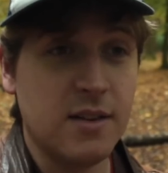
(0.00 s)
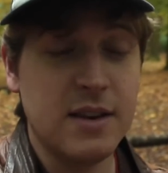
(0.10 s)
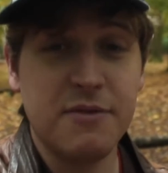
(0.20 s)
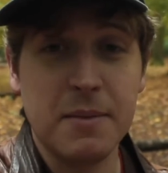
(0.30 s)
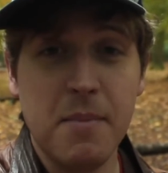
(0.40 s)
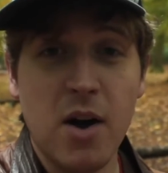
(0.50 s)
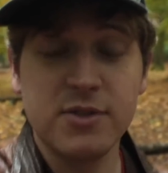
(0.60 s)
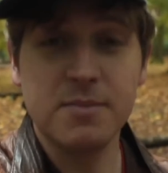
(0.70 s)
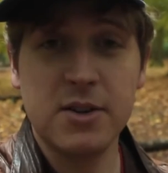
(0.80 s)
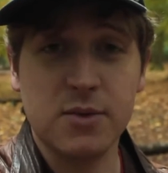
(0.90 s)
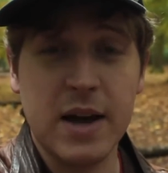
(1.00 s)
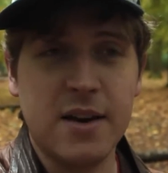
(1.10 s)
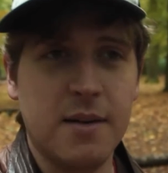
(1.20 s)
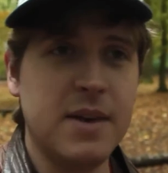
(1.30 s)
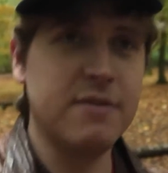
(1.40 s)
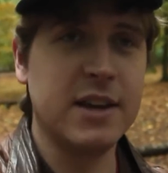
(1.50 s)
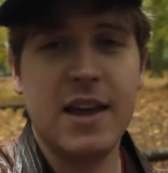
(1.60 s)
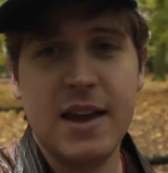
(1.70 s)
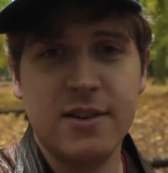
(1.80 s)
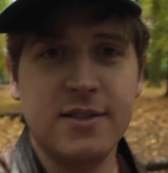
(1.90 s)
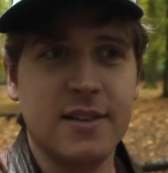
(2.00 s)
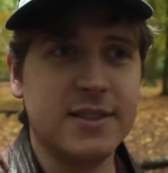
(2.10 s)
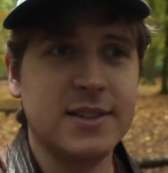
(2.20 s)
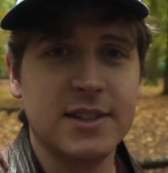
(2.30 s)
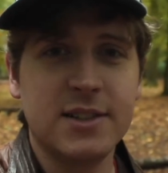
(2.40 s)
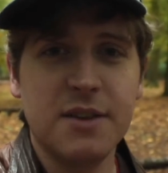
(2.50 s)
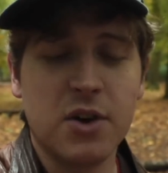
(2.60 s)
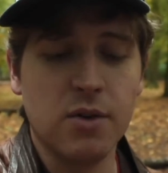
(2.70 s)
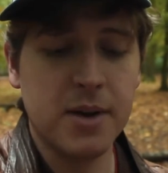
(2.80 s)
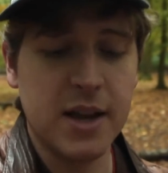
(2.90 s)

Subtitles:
living miles and miles away and I'm living here, and it's difficult,